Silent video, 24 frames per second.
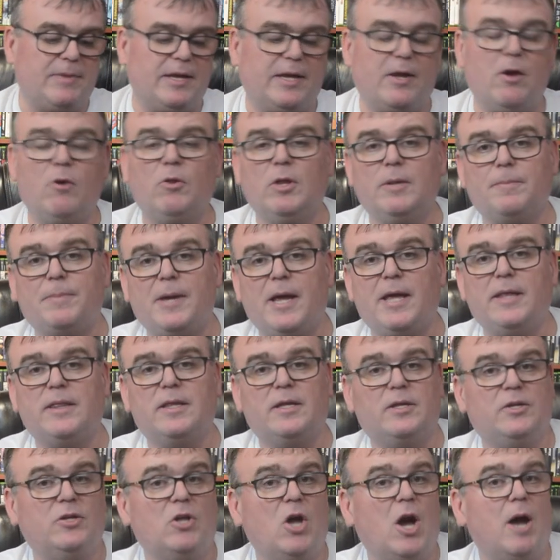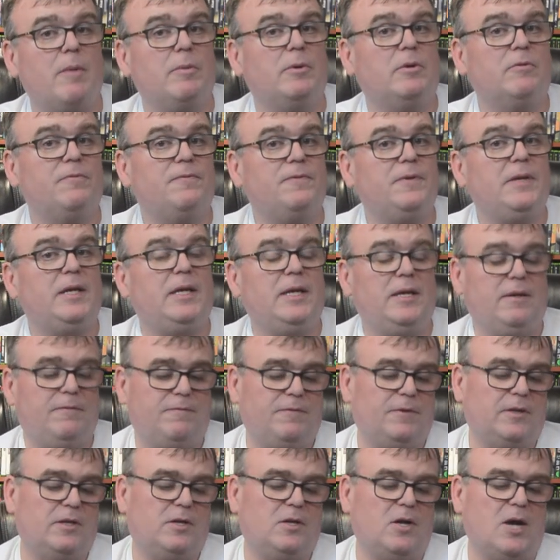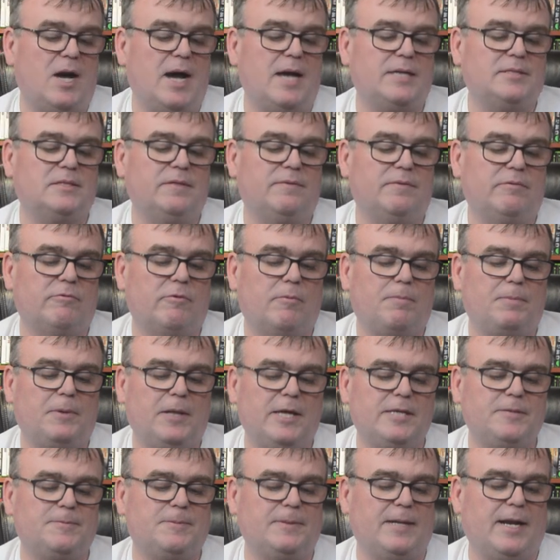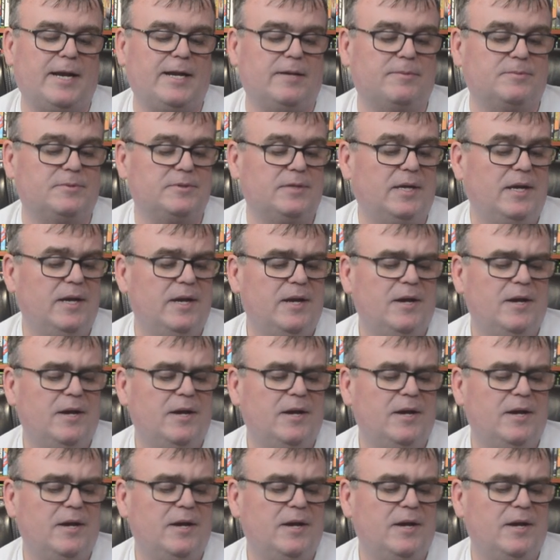they only pay the nominal fee for the cost of the replacement items.